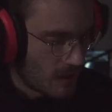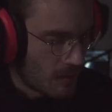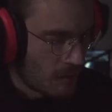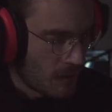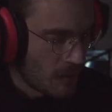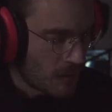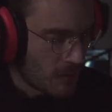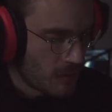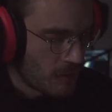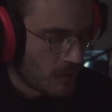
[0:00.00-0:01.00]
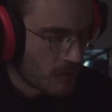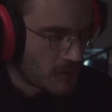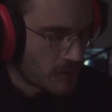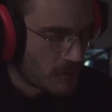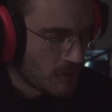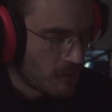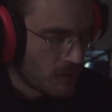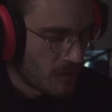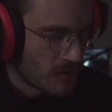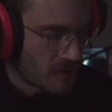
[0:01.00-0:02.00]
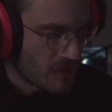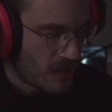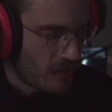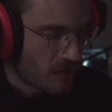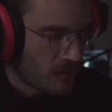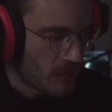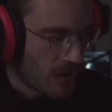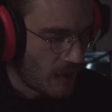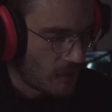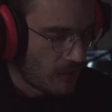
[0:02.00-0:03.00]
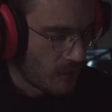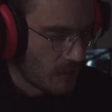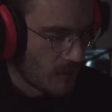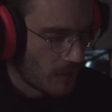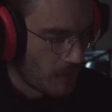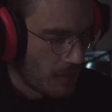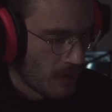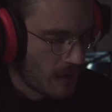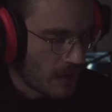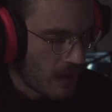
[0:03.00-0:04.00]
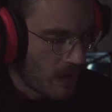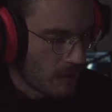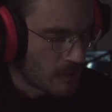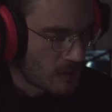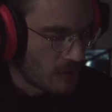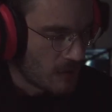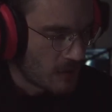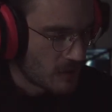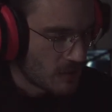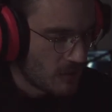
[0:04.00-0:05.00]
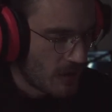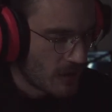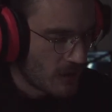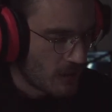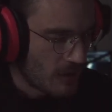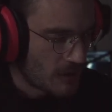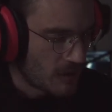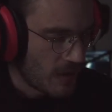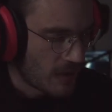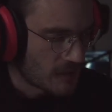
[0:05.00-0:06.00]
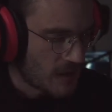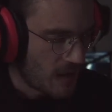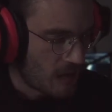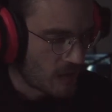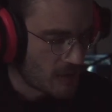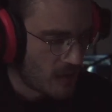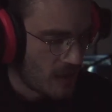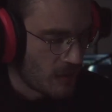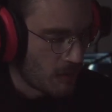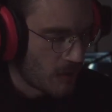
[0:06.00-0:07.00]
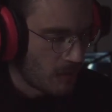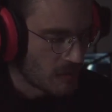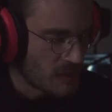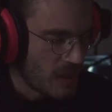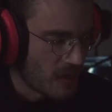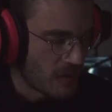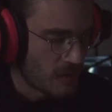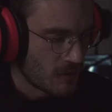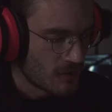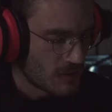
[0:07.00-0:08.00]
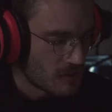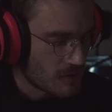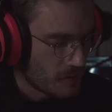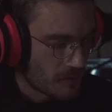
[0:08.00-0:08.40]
A month on the march to the bird itself, without food. Now how much longer to find our way to the ice caverns and the promised canned goods?